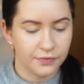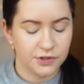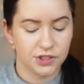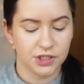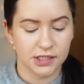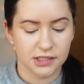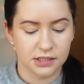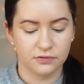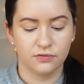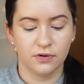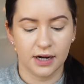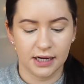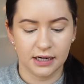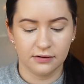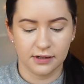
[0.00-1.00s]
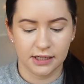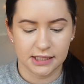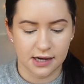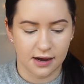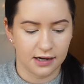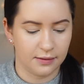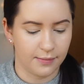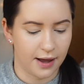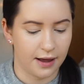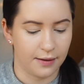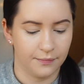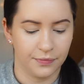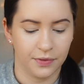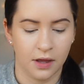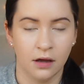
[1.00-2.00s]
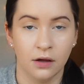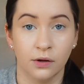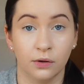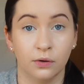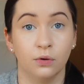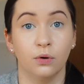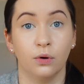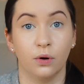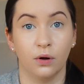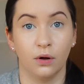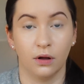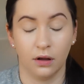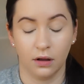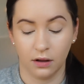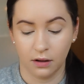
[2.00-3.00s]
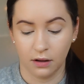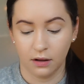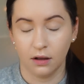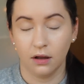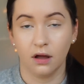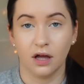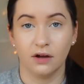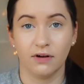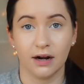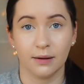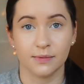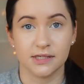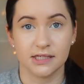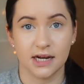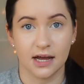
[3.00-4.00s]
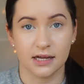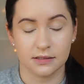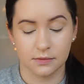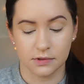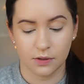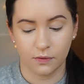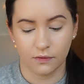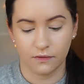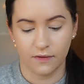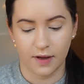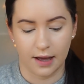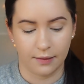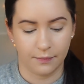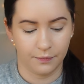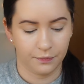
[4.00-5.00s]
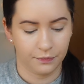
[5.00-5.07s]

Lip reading: Just a really tiny bit. Ooh, I ran up the stairs and I'm so unfit.